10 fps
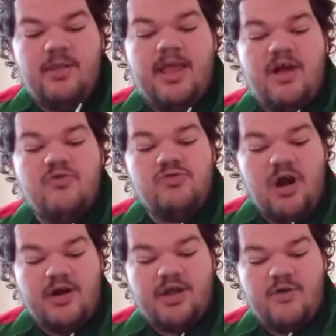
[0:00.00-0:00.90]

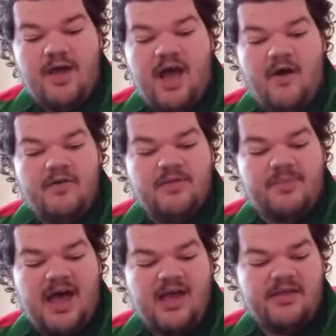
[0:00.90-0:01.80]
Leonardo out of the
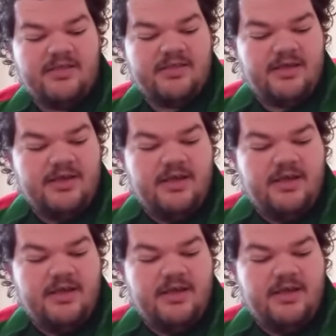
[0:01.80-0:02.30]
box.